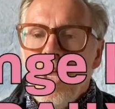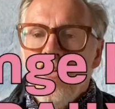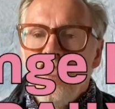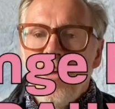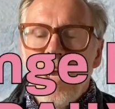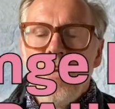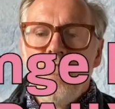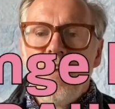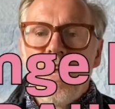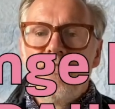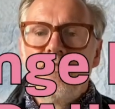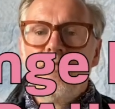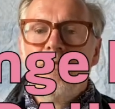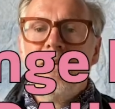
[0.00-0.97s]
Change
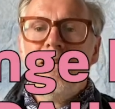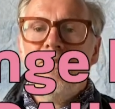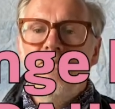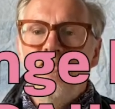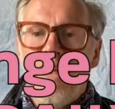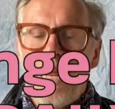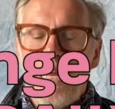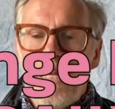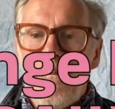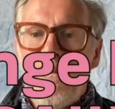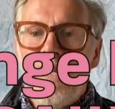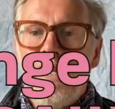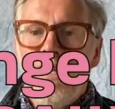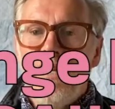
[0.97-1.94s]
has to be a
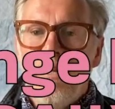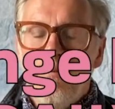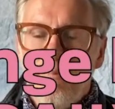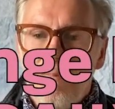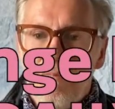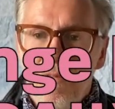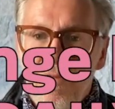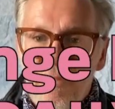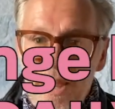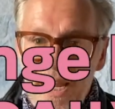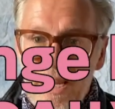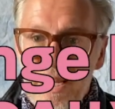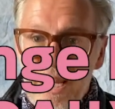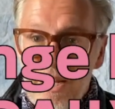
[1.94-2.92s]
daily
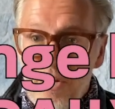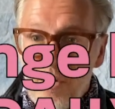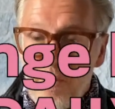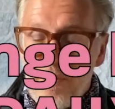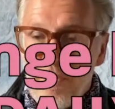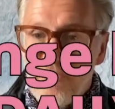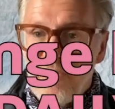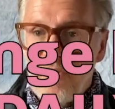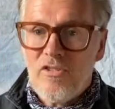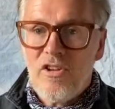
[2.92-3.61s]
thing in your business.